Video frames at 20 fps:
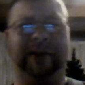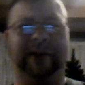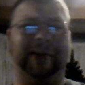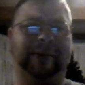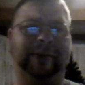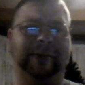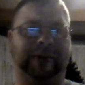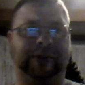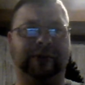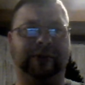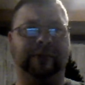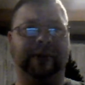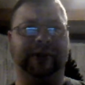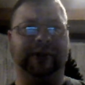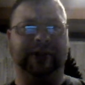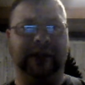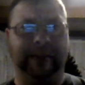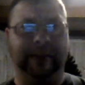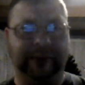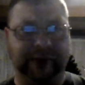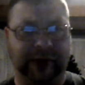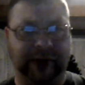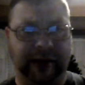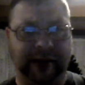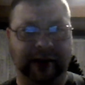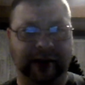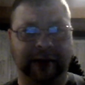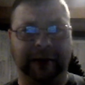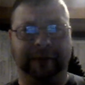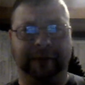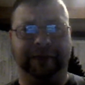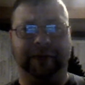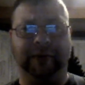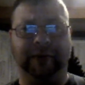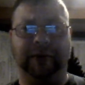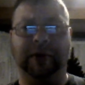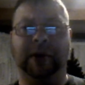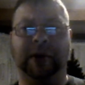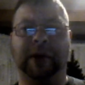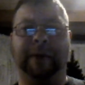You don't want too much substrate in there.
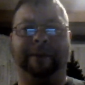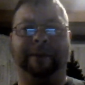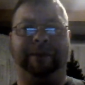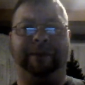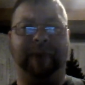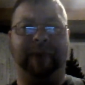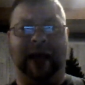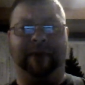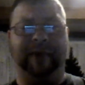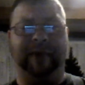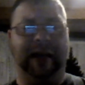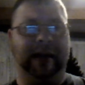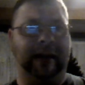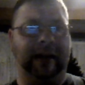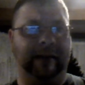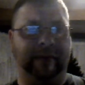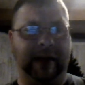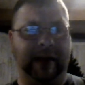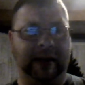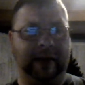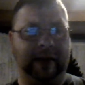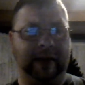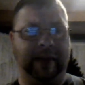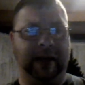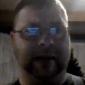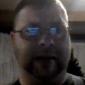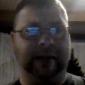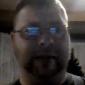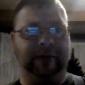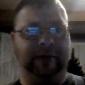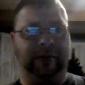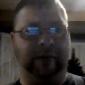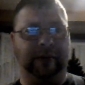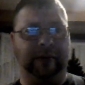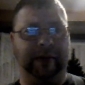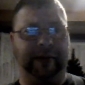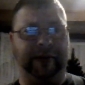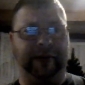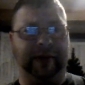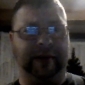For Pac-Man, I recommend Eco
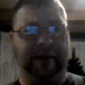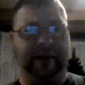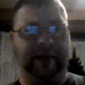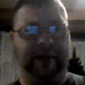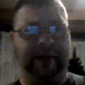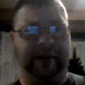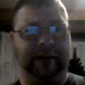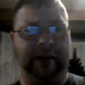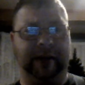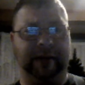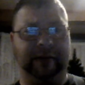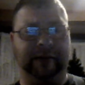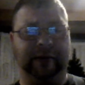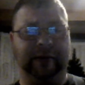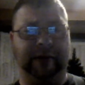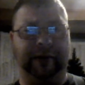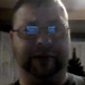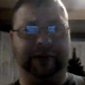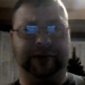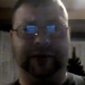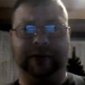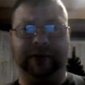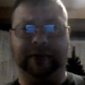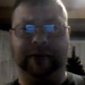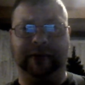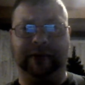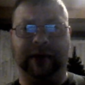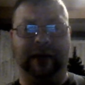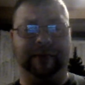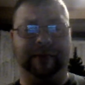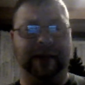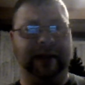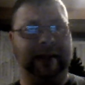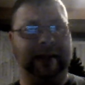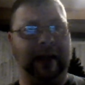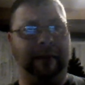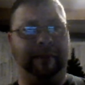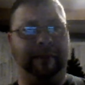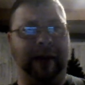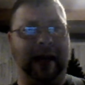Earth, and you can also kind of make
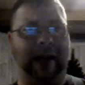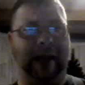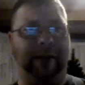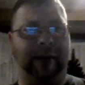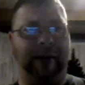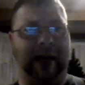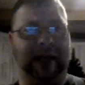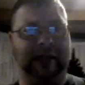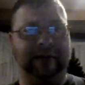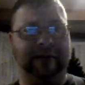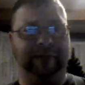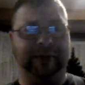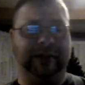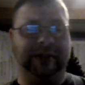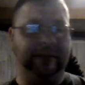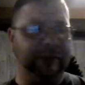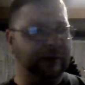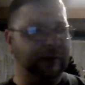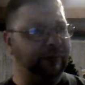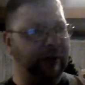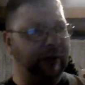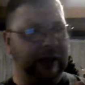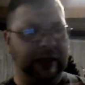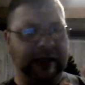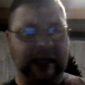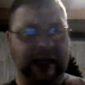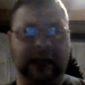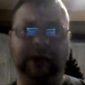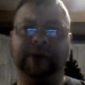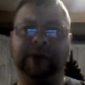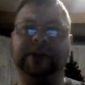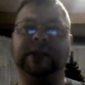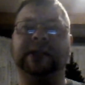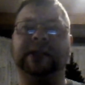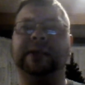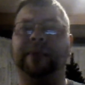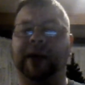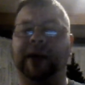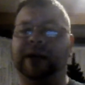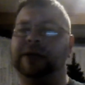that bioactive with some springtails and
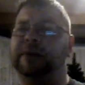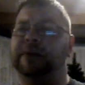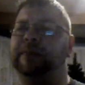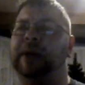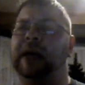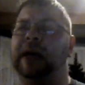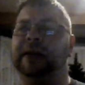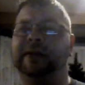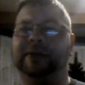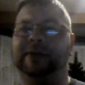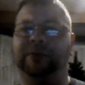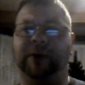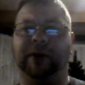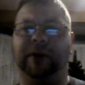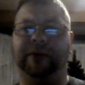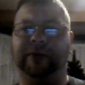some isopods as well.